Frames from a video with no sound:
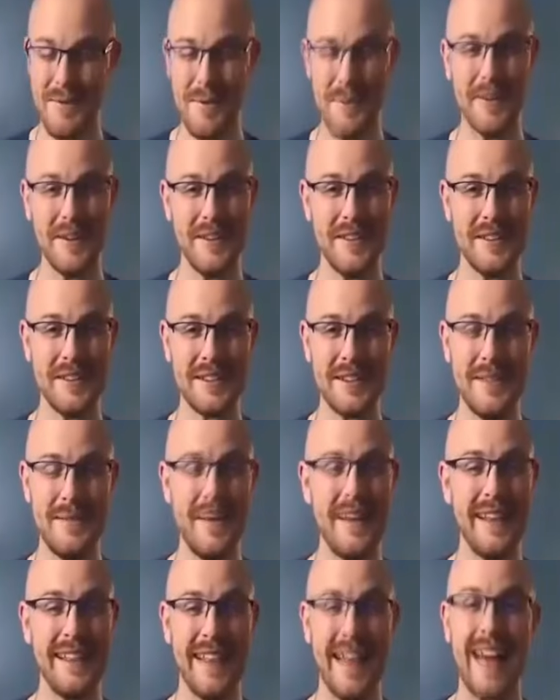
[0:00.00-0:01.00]
I warned you, there's going
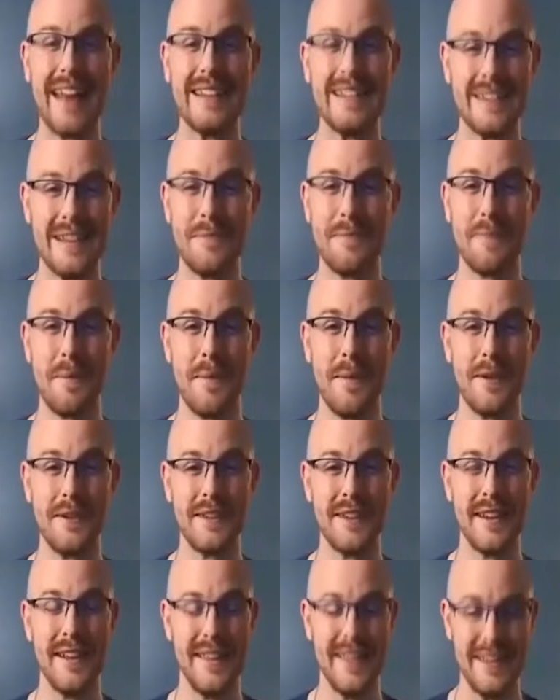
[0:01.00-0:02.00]
to be a lot of
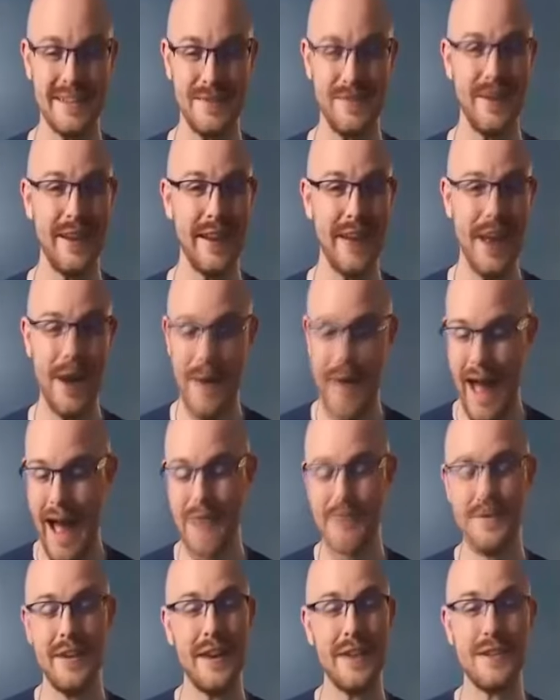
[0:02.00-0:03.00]
self-promotion in this video. I
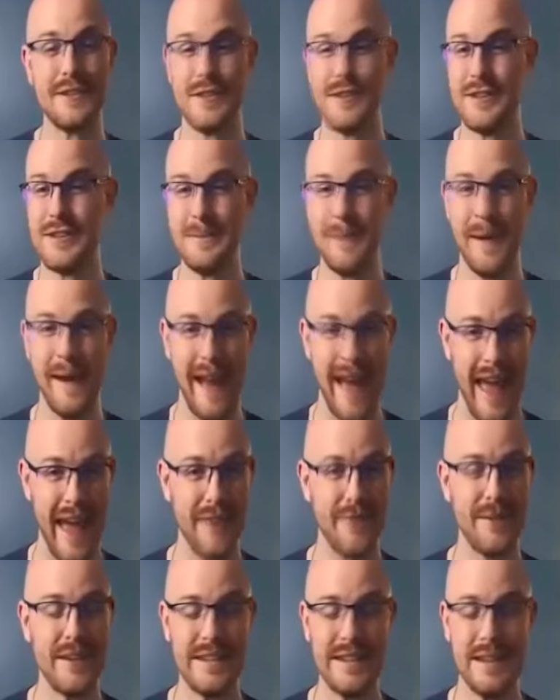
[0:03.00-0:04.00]
have videos on just about
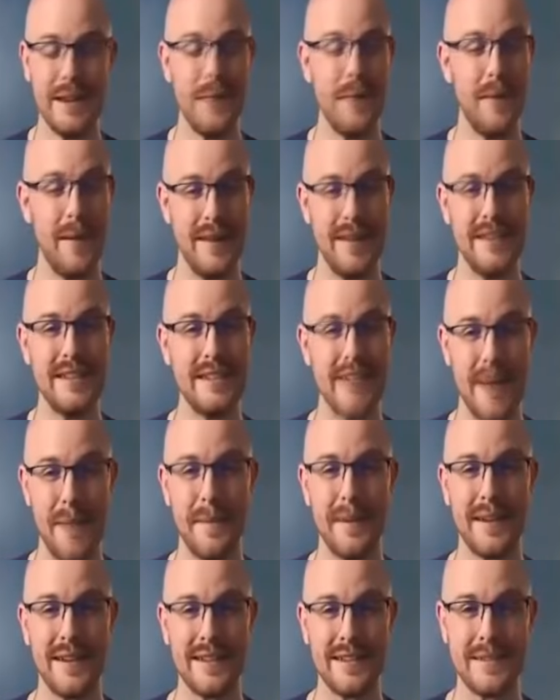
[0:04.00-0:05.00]
every single one of these
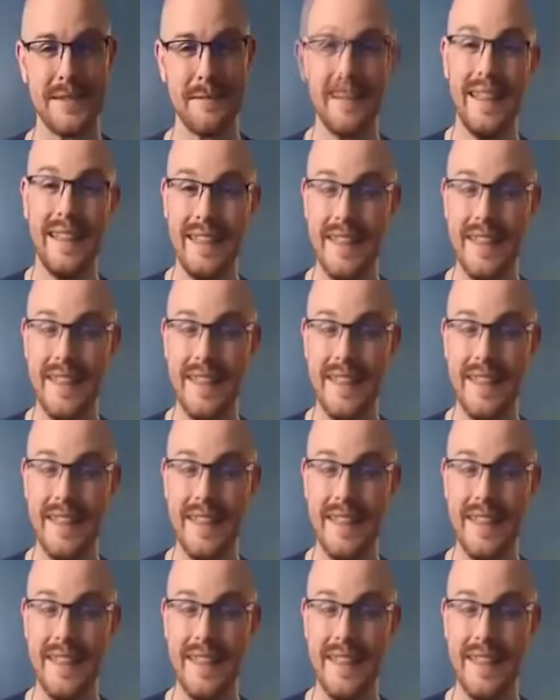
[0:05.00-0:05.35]
topics.